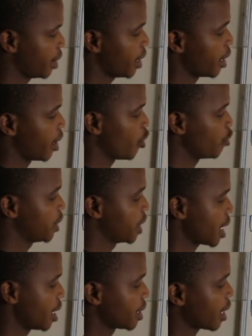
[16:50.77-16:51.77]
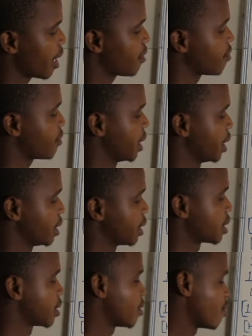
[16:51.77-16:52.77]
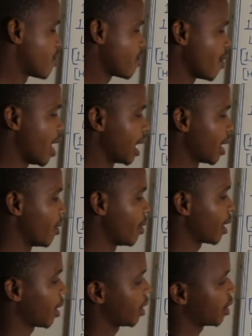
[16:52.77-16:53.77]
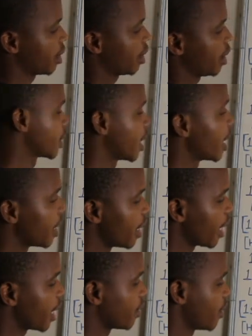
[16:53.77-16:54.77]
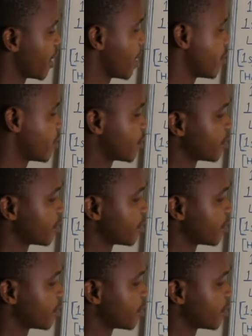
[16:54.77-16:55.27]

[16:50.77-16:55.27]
orbitals are filled for argon. And then you have